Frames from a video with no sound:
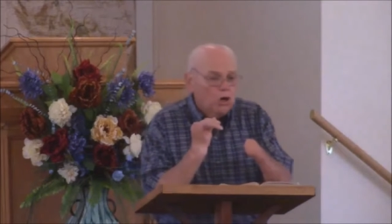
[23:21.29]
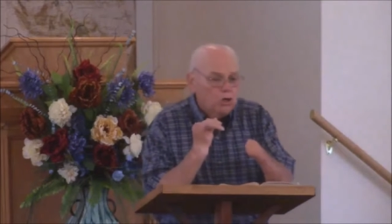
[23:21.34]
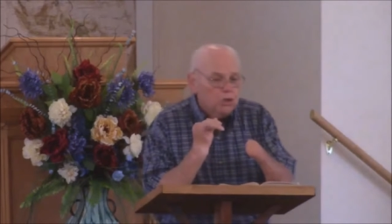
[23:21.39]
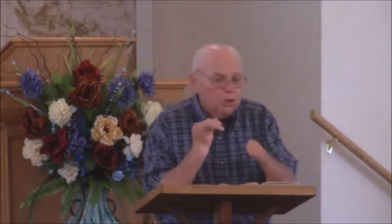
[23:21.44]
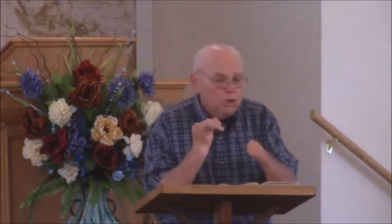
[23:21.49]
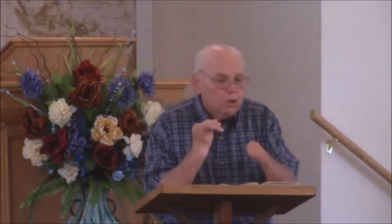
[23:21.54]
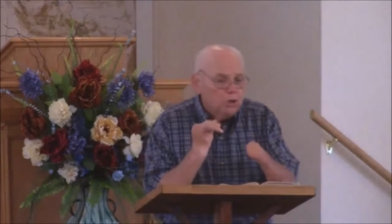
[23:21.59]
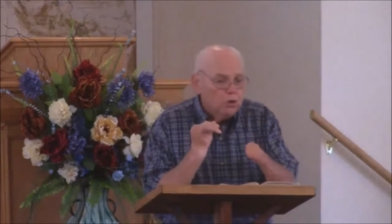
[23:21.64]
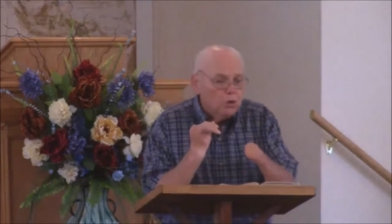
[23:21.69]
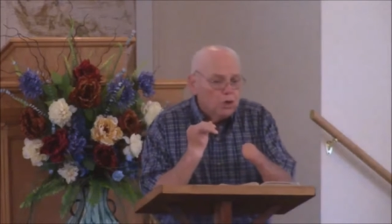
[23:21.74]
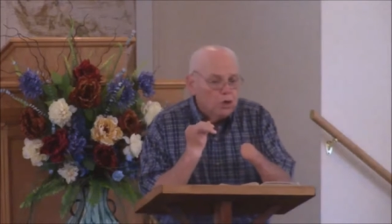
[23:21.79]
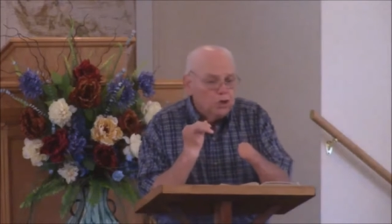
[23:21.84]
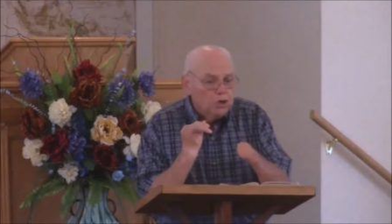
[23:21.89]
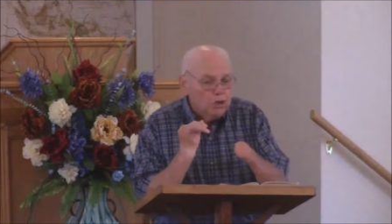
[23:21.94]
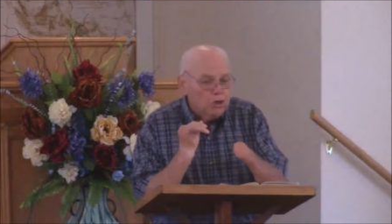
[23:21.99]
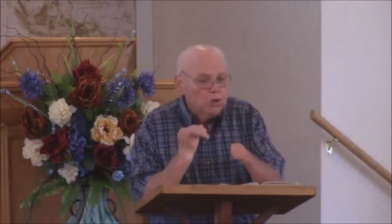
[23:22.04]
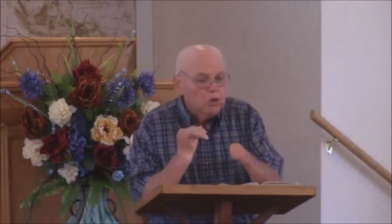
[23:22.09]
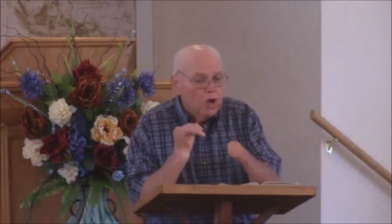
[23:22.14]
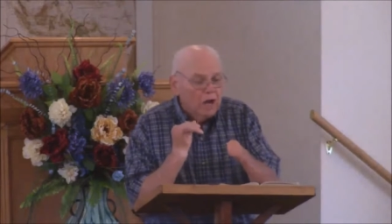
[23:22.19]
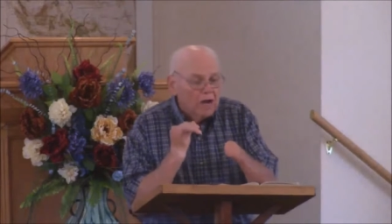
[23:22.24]

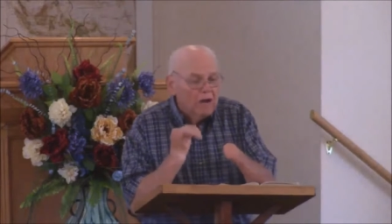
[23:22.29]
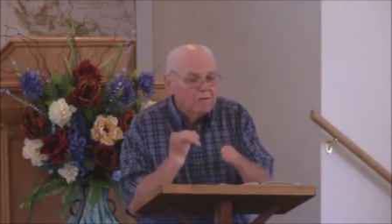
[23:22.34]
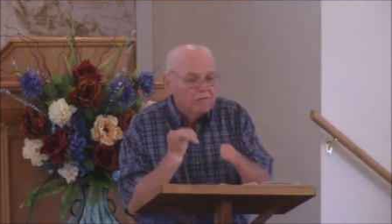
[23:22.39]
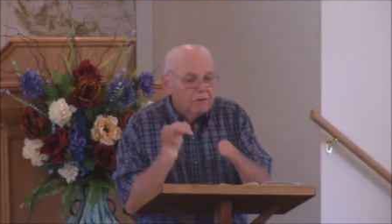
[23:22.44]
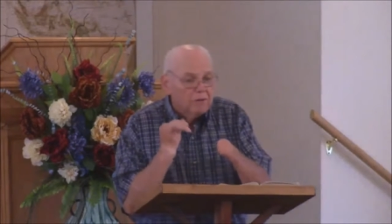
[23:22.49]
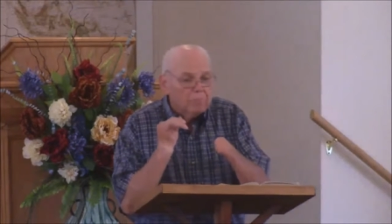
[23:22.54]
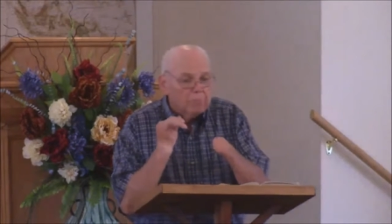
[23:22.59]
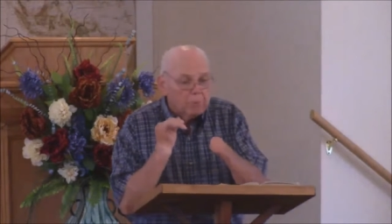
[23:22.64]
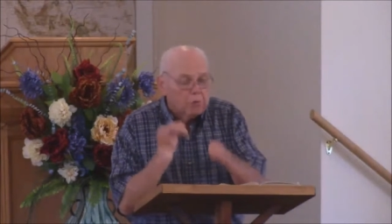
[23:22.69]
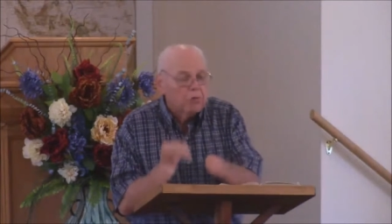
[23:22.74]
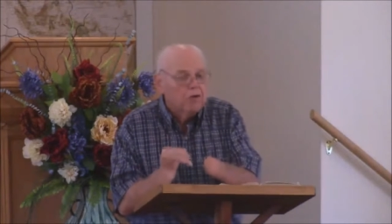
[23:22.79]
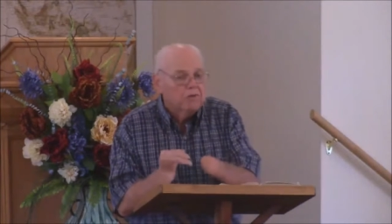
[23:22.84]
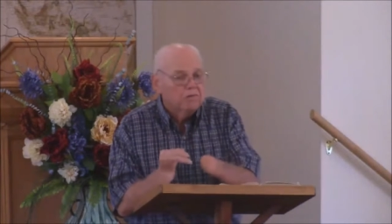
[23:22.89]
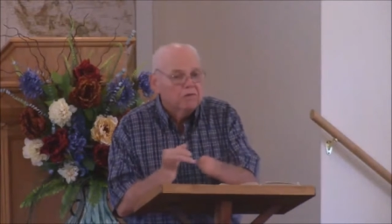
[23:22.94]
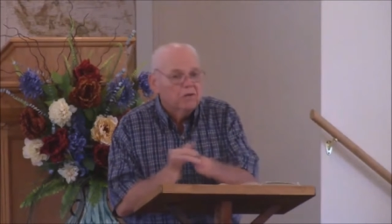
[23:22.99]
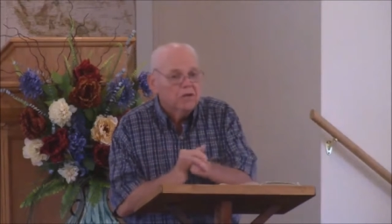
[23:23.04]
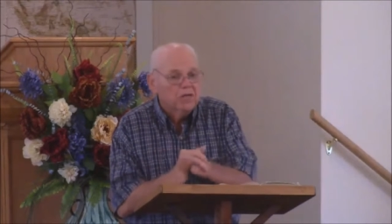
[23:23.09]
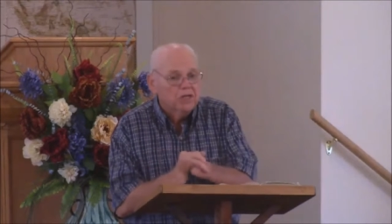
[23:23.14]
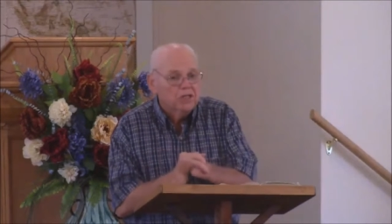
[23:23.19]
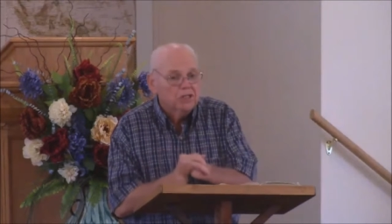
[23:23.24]
You have the
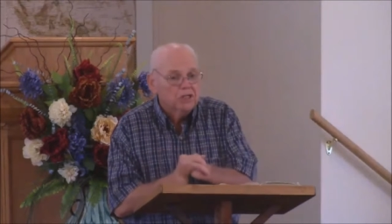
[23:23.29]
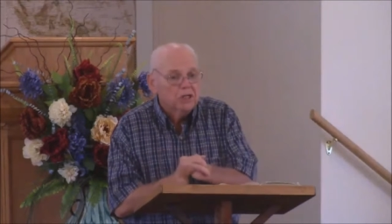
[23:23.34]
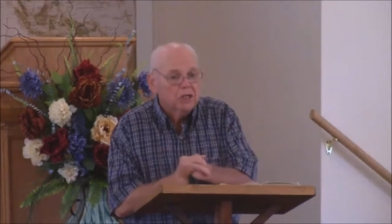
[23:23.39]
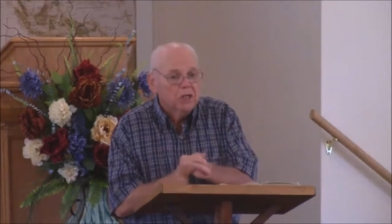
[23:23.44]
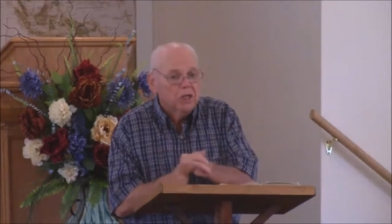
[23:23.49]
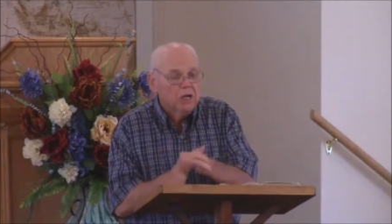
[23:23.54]
privilege